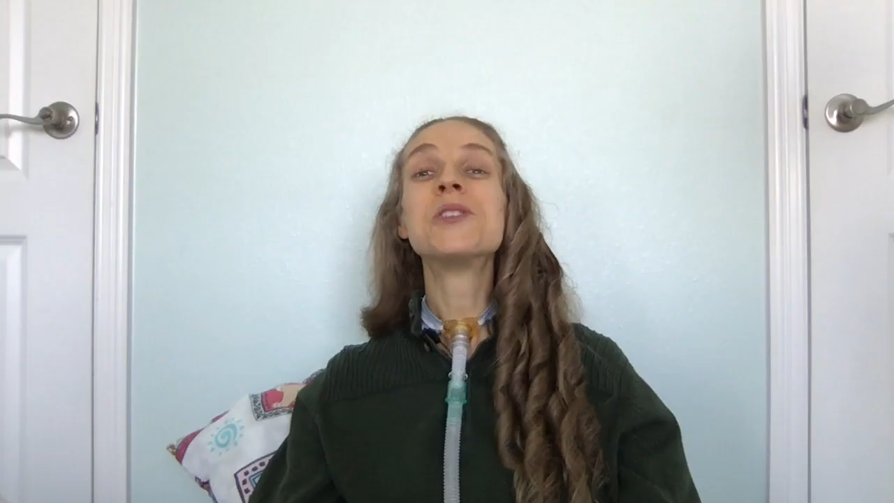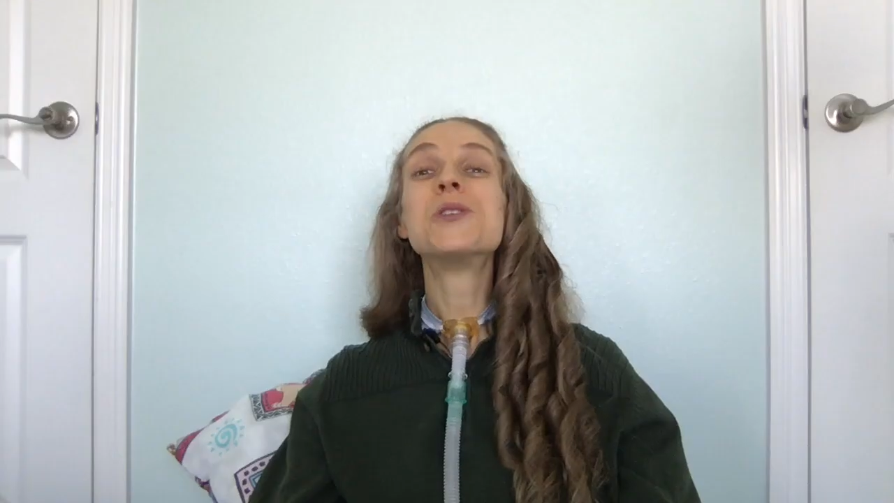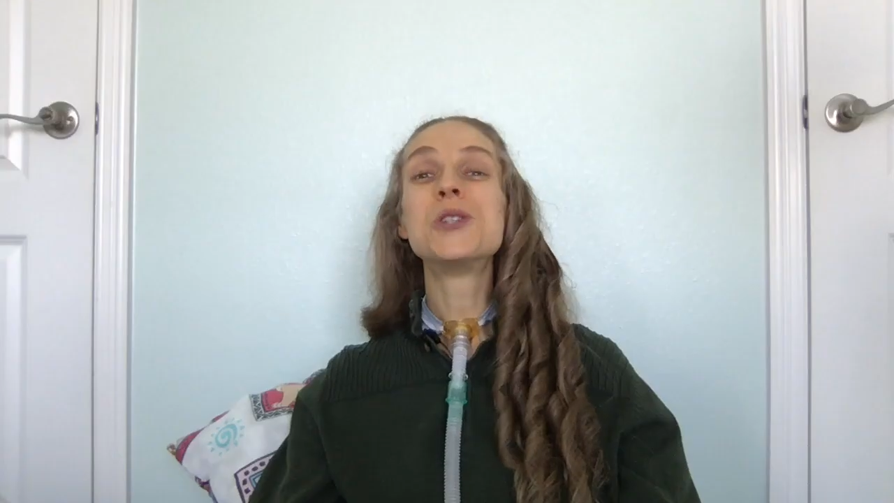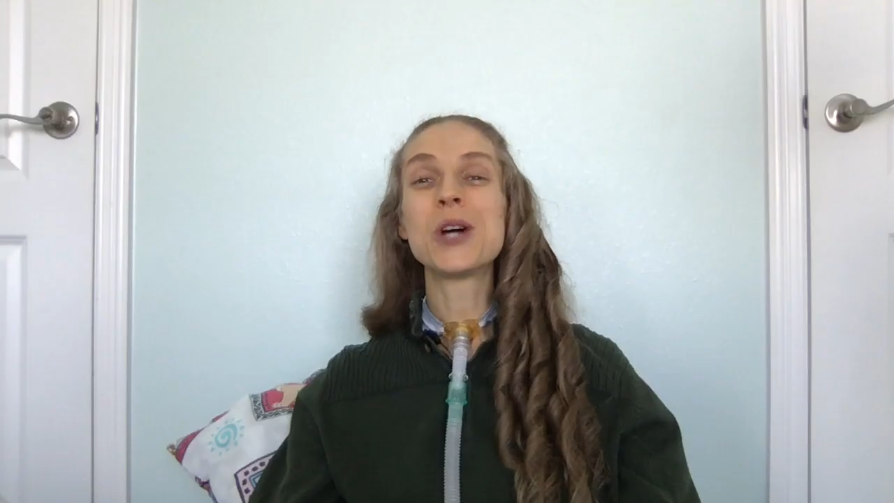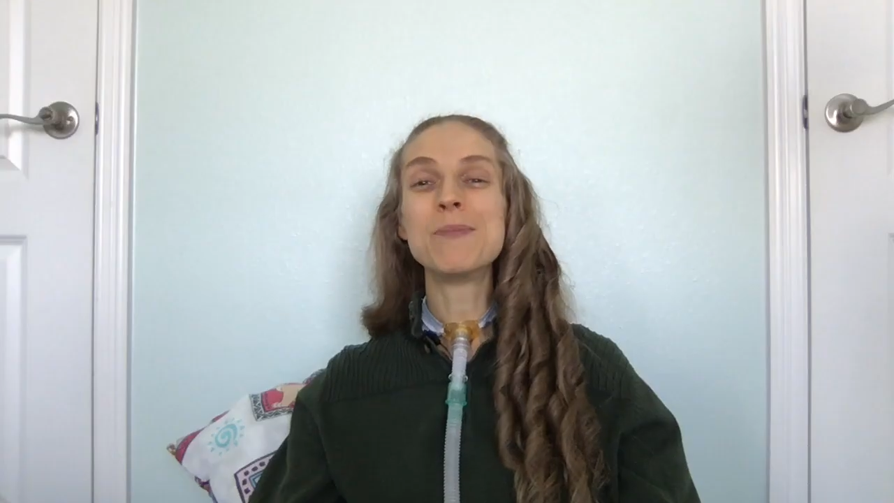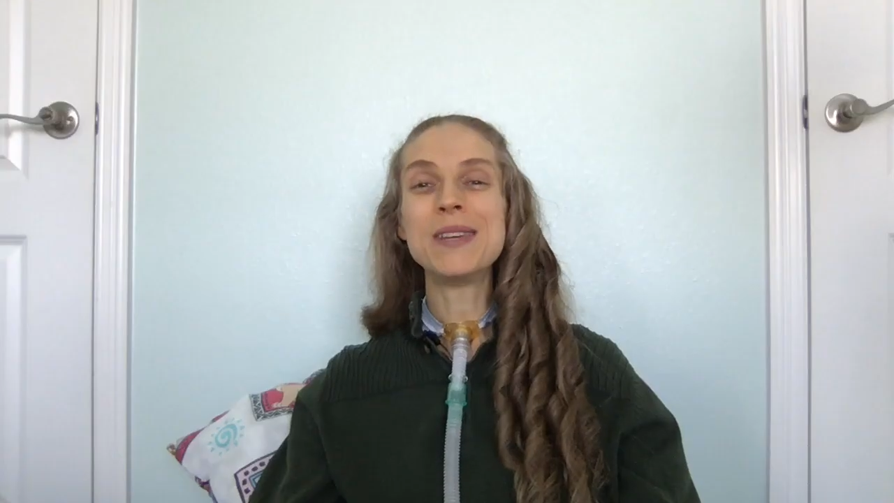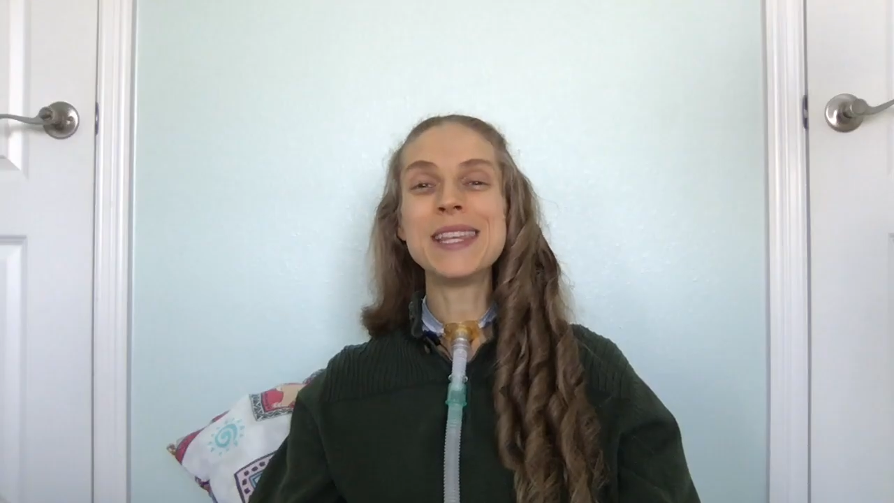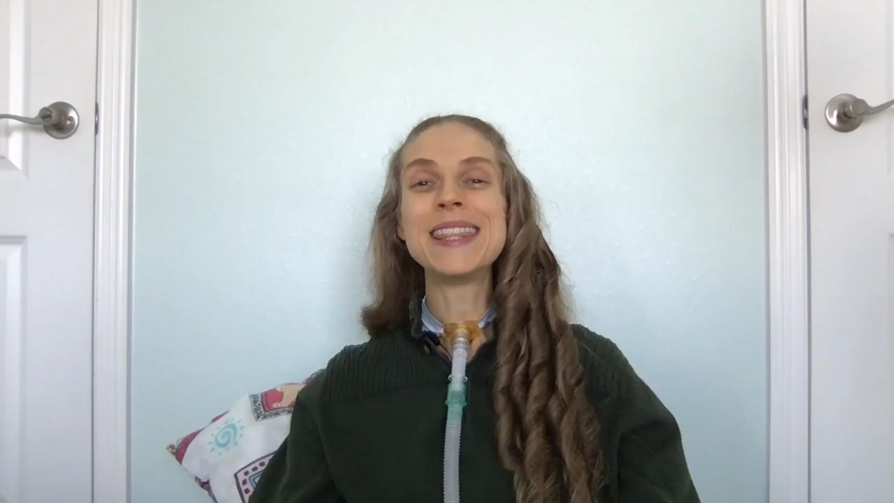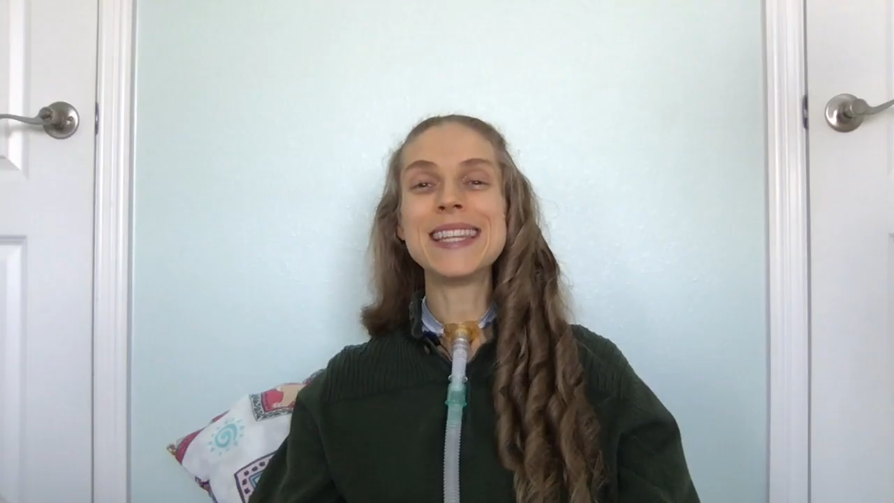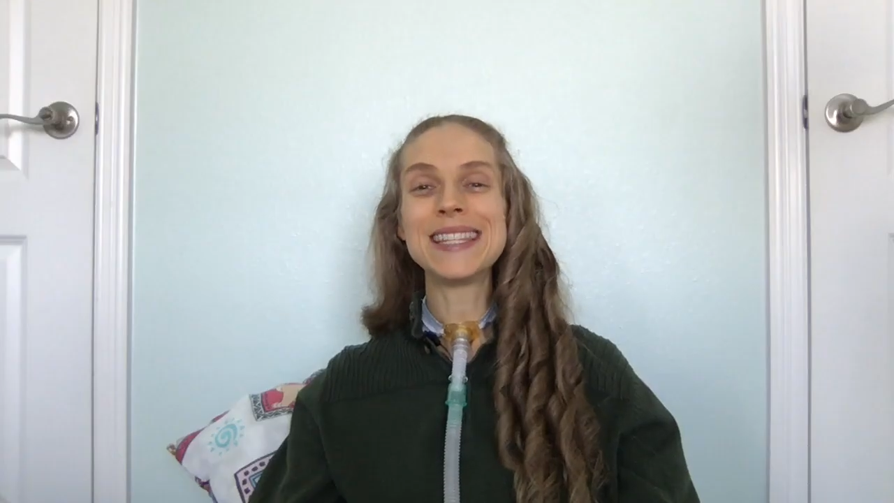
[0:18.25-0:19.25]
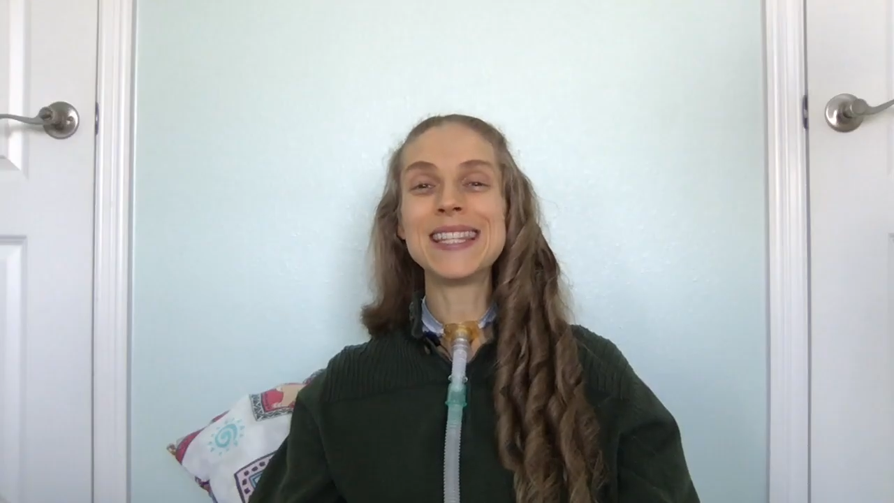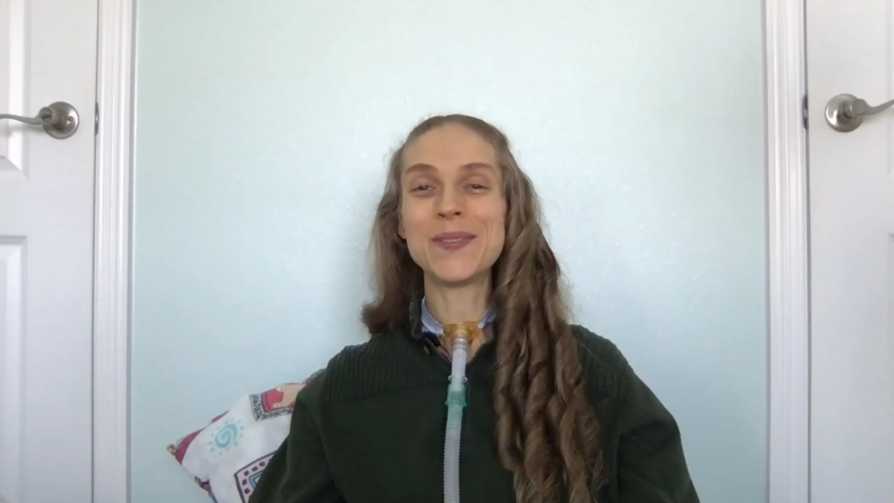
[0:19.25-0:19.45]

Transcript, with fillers: Join me this